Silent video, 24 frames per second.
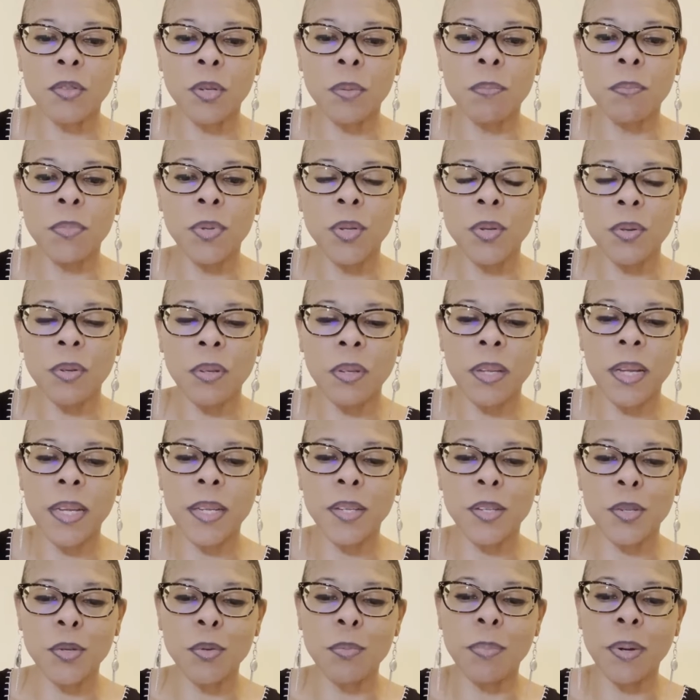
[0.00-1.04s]
to
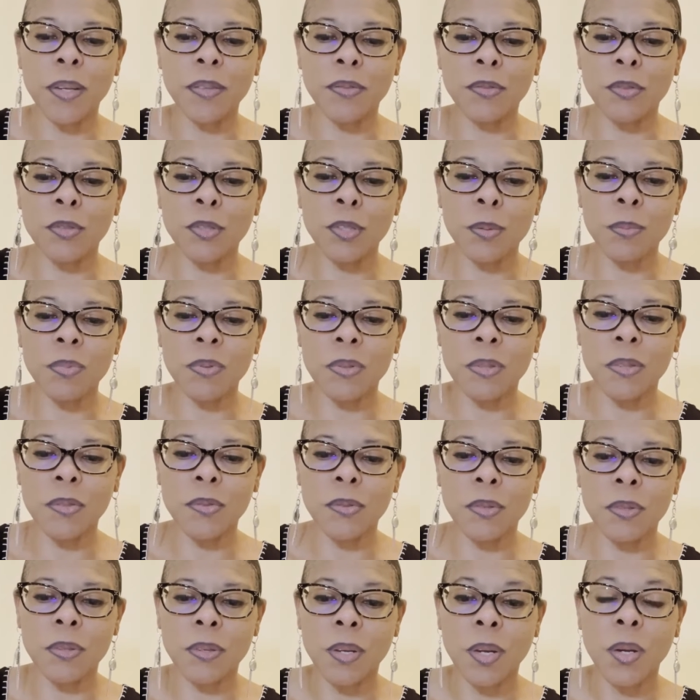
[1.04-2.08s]
mutilate you by
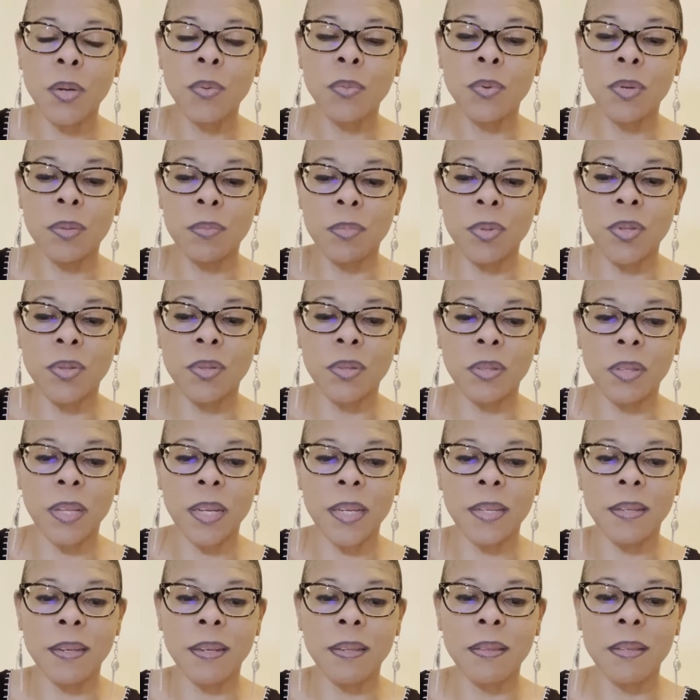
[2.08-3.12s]
circumcision would
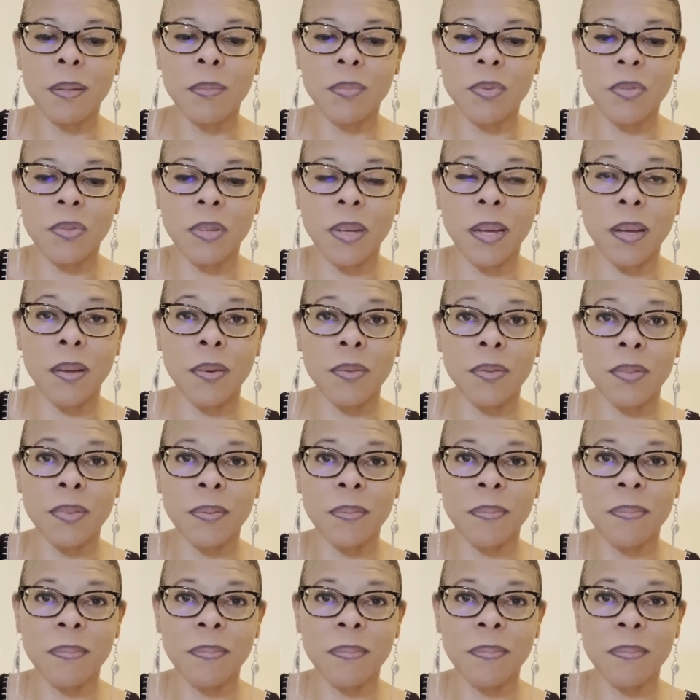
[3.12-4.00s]
mutilate themselves.